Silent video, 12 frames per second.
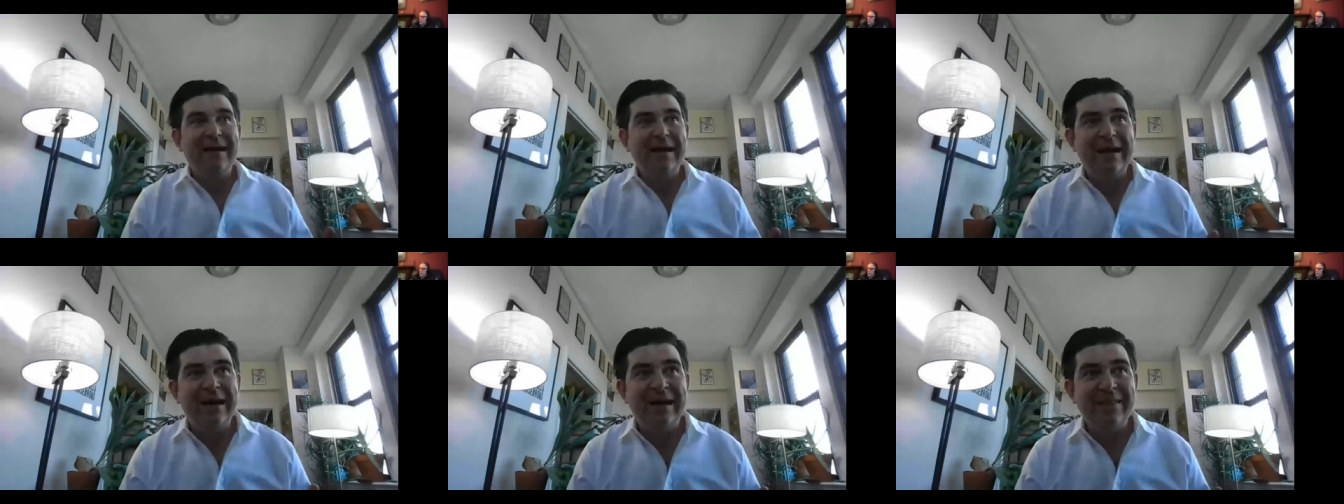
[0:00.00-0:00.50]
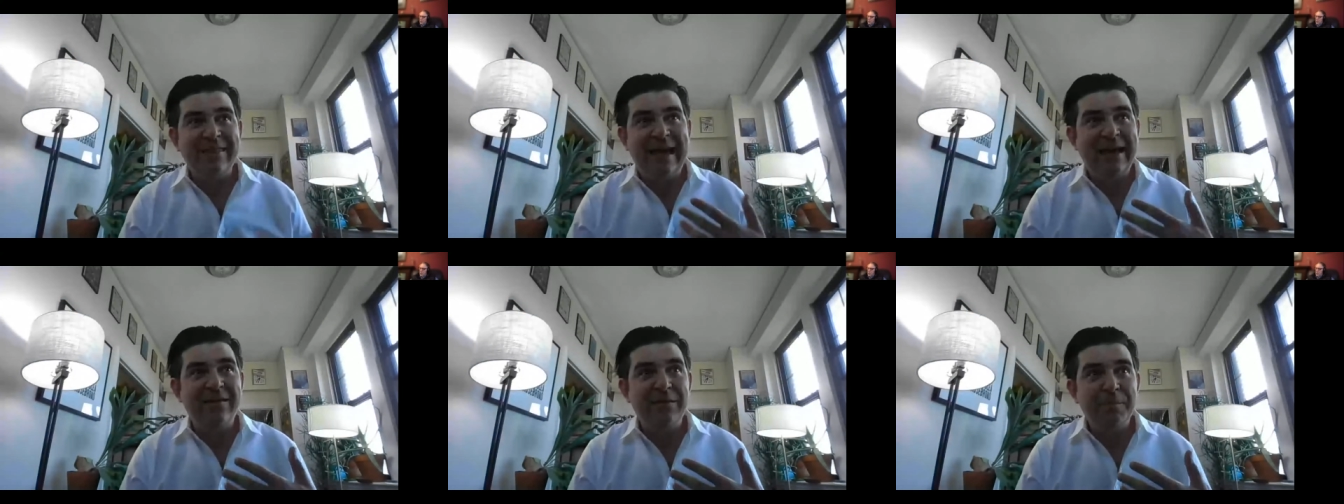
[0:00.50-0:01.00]
uh,
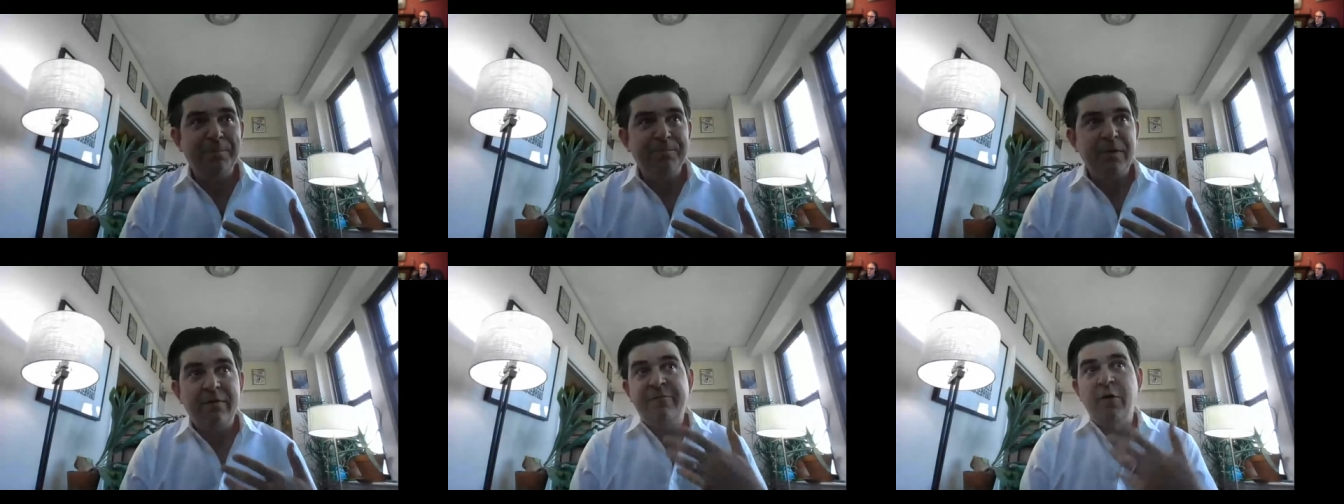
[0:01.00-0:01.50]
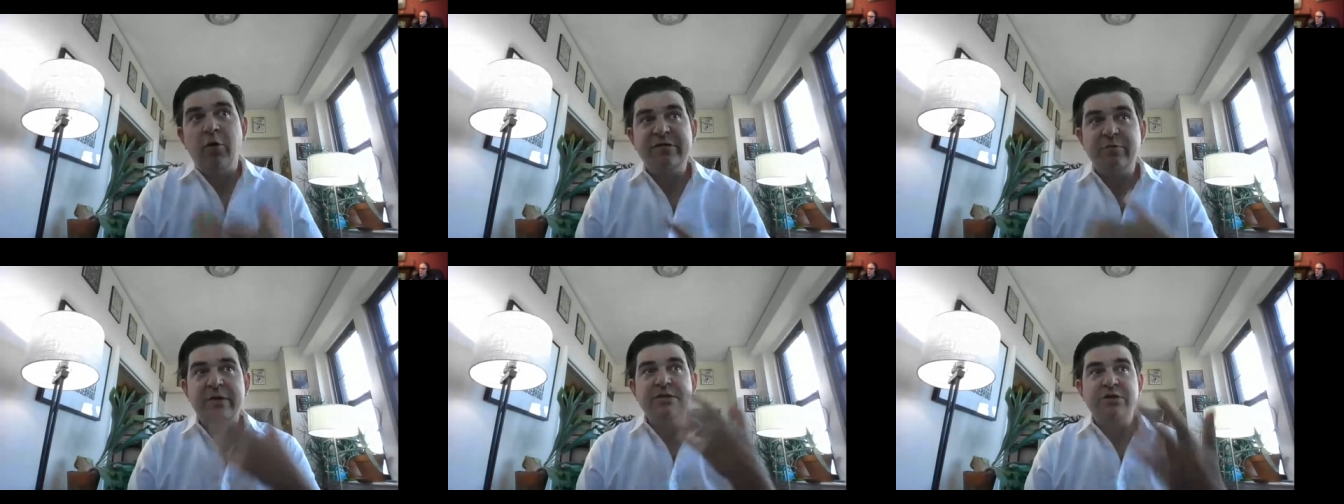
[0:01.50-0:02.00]
that
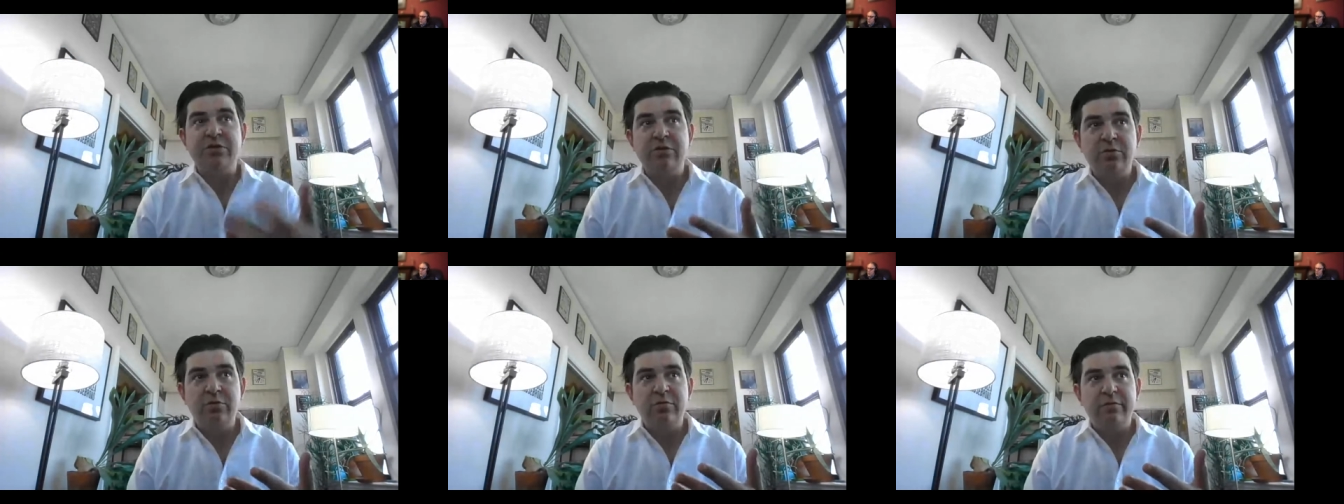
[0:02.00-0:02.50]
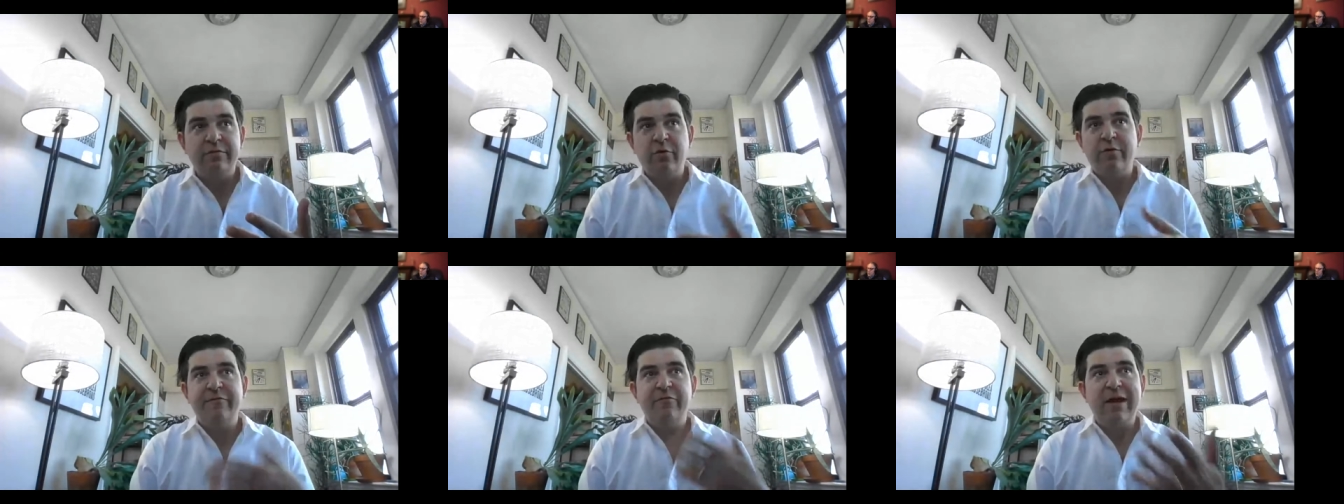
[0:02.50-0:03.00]
folks would do
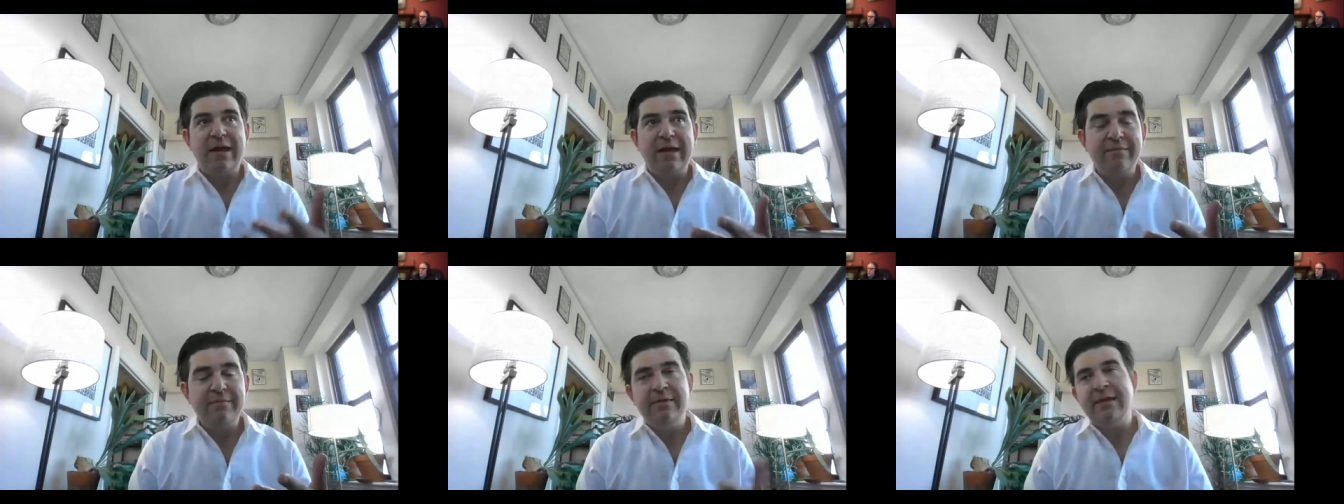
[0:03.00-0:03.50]
for free.